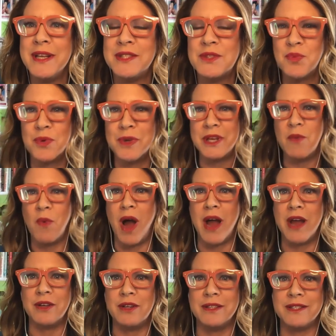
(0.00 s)
It's really
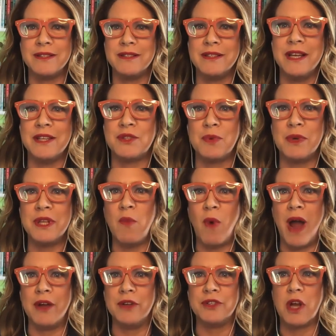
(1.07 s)
wild. It's really it's
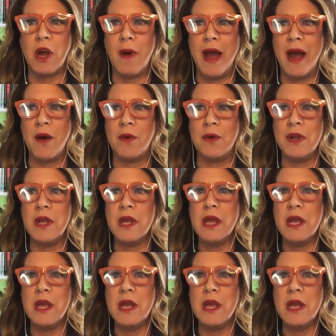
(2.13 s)
wild to go out.